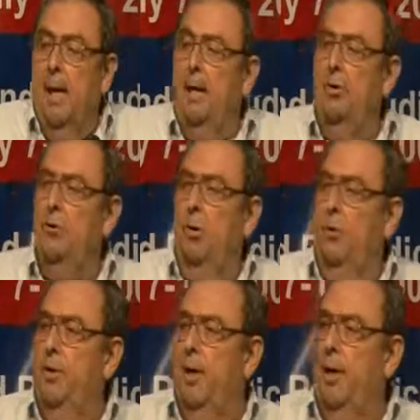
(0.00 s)
And
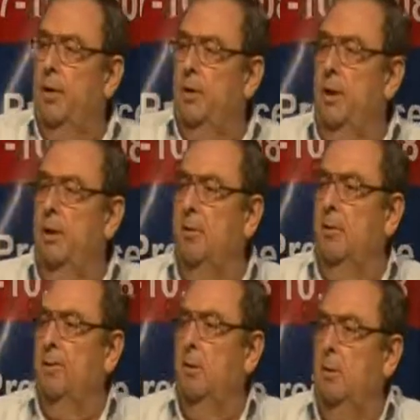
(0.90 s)
on the 18th
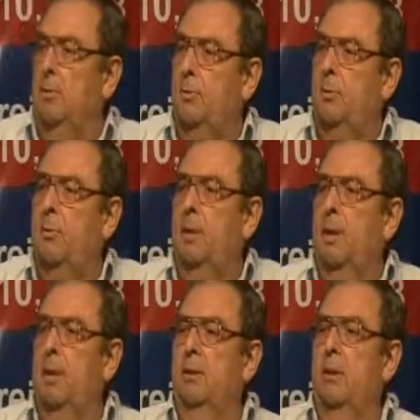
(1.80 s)
of October
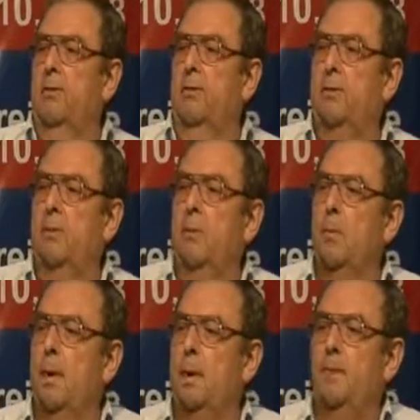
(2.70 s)

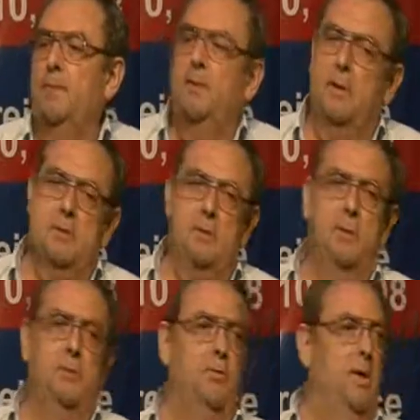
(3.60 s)
1941, the
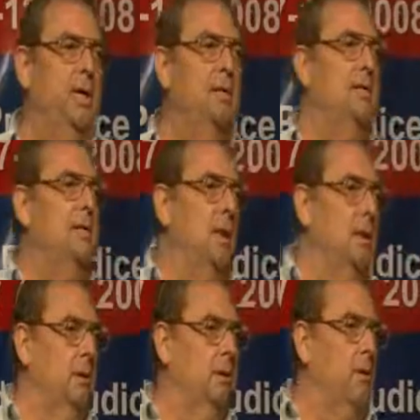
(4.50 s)
first trains
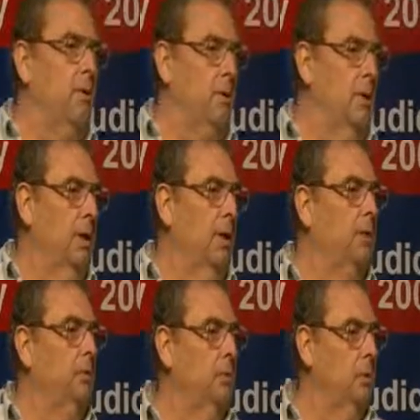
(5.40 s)
started
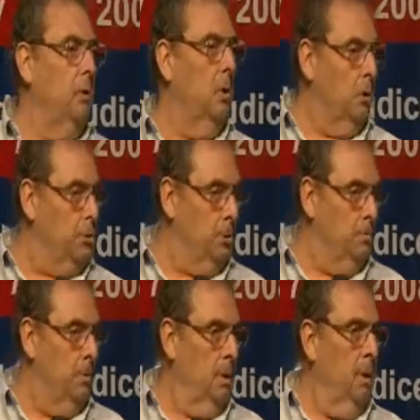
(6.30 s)
rolling to Lodz.
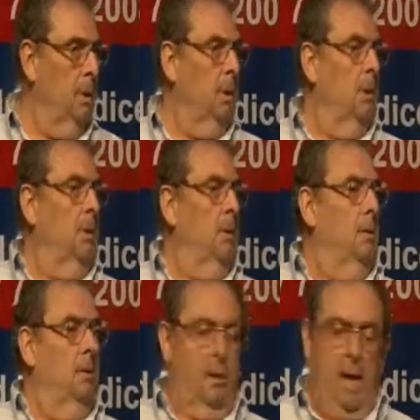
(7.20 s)

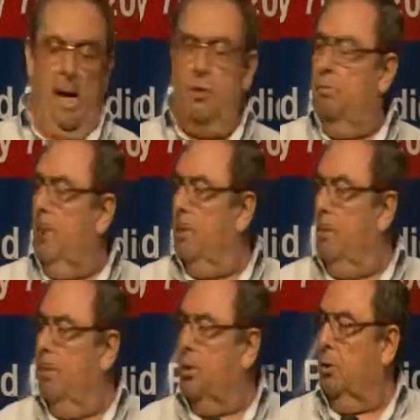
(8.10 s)
Eichmann
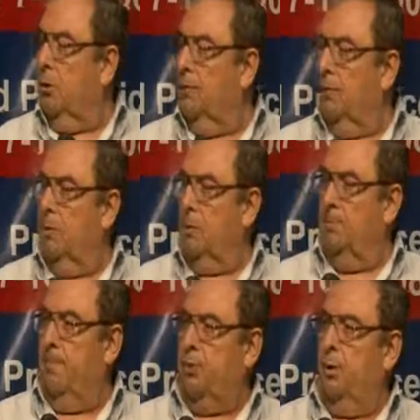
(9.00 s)
commissioned four
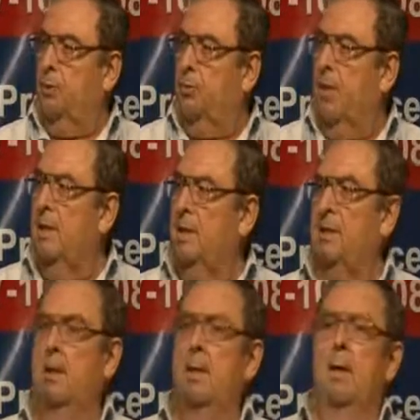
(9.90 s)
special
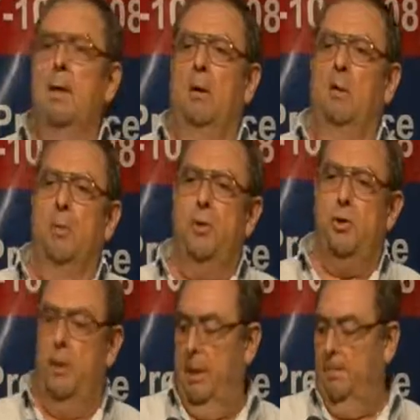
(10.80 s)
trains on
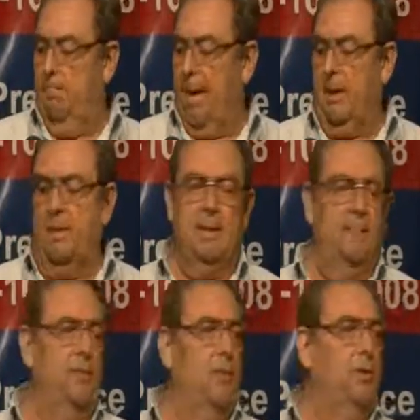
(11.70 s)
which he packed
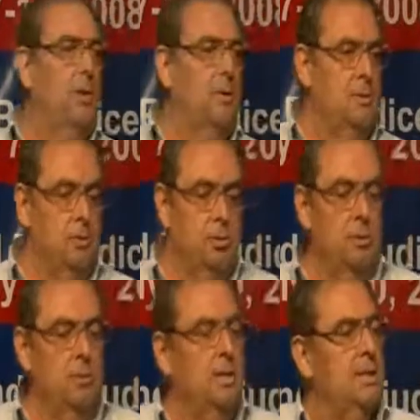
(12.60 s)
some 4,000
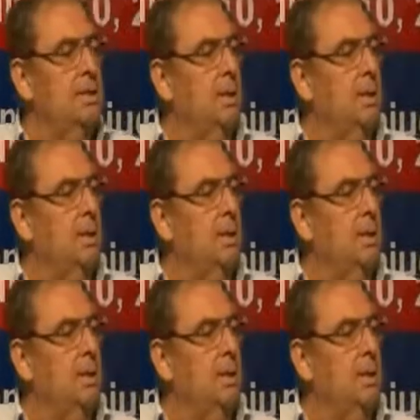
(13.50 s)
Jews and